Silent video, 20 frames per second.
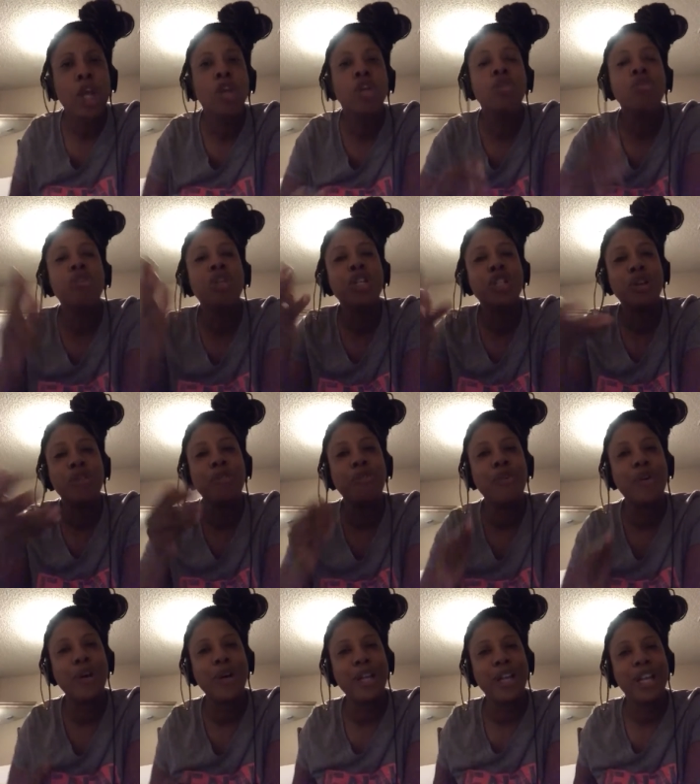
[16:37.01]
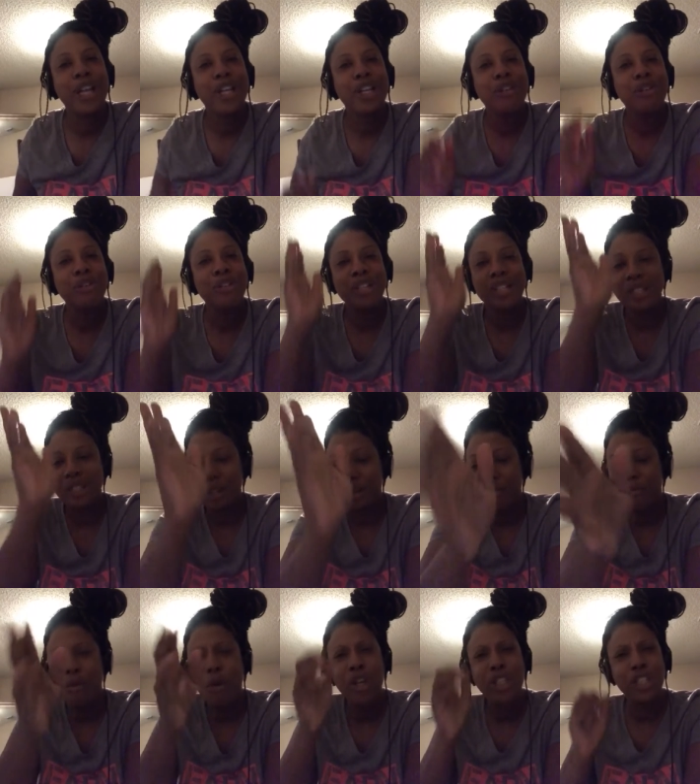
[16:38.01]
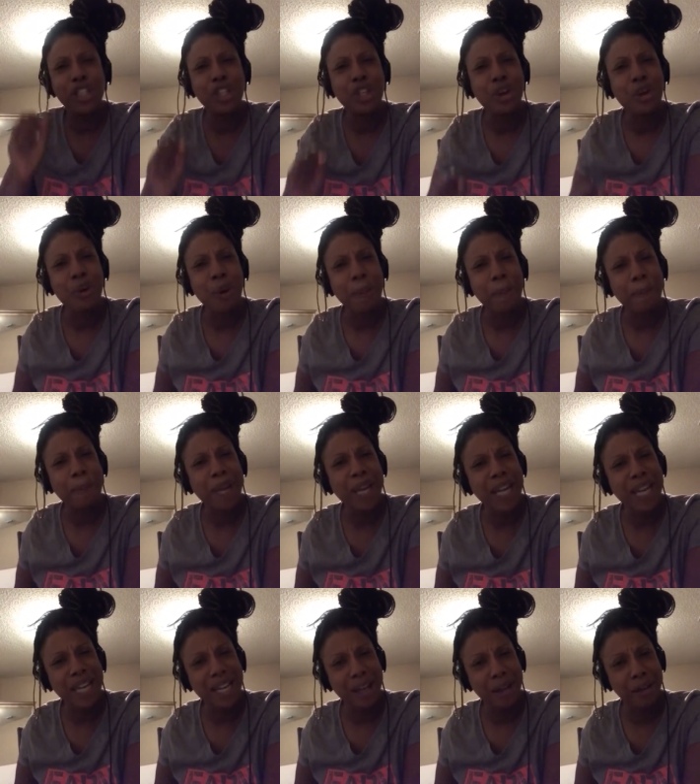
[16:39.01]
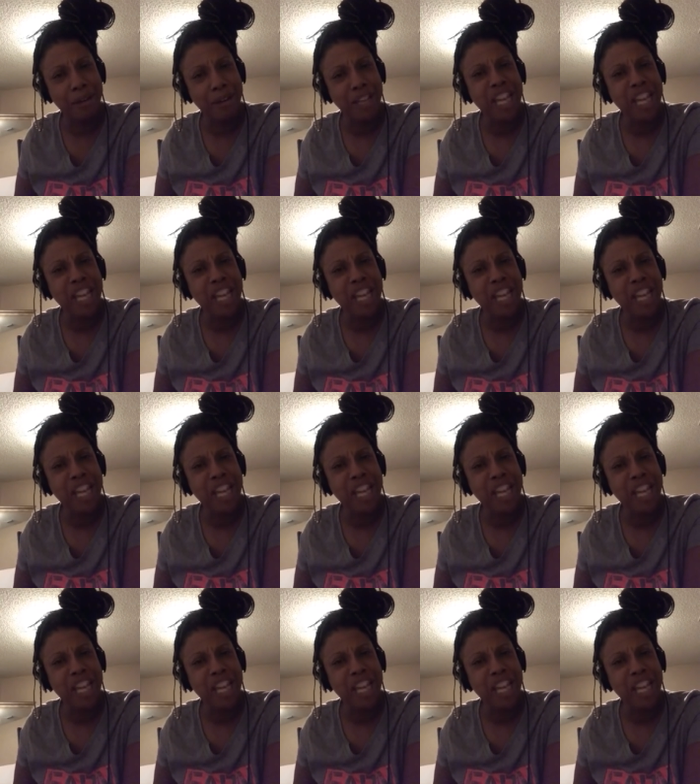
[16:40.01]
You just voicing your opinion.